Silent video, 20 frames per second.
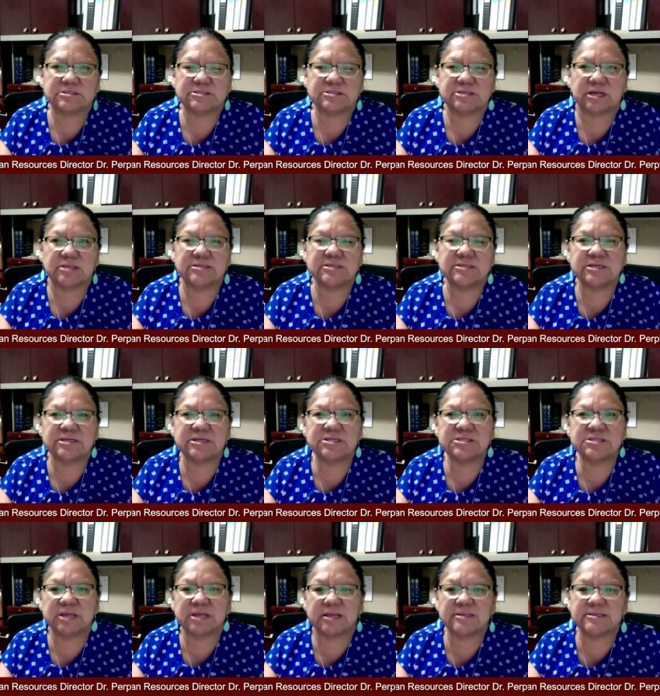Johnson
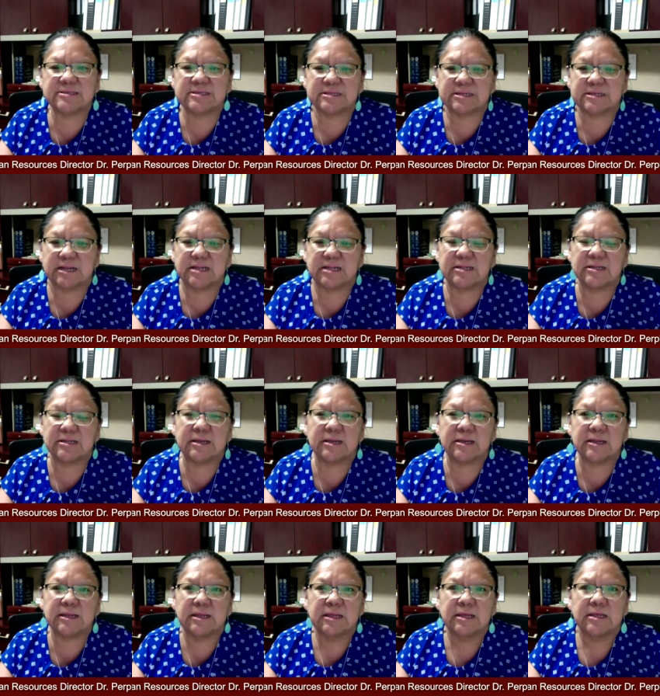and Johnson de
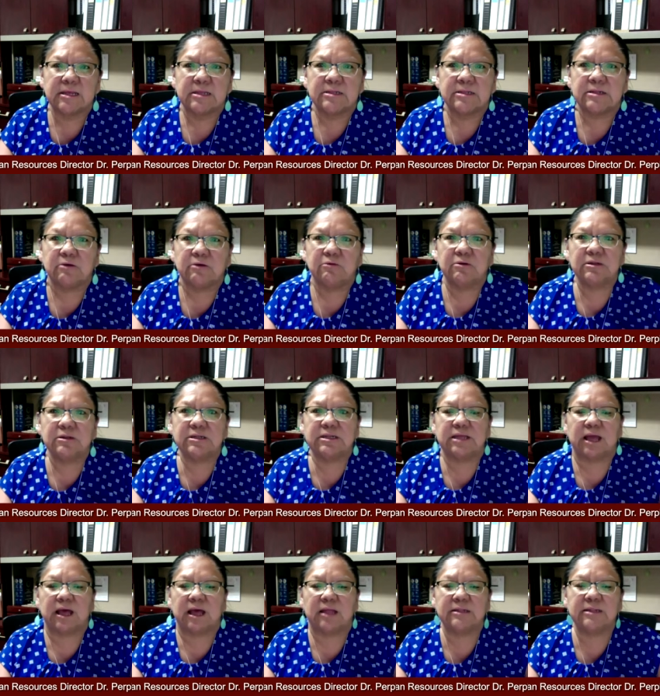nini
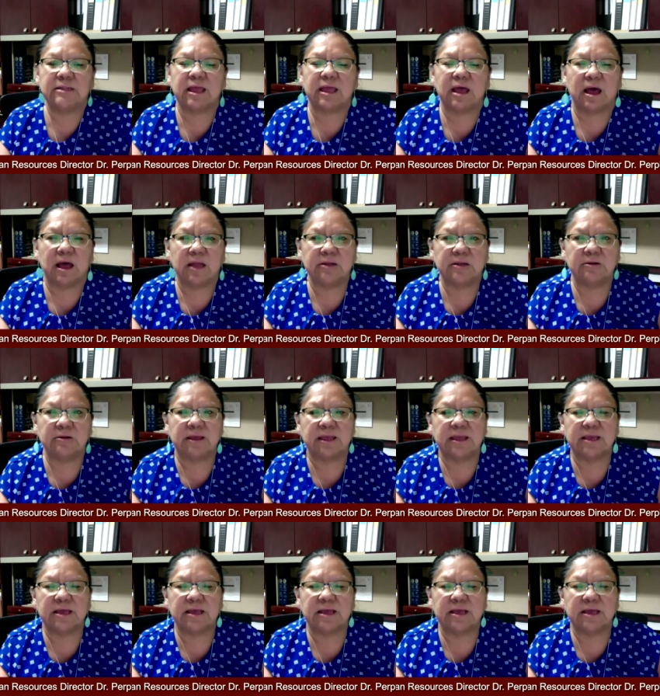nakwalian de ado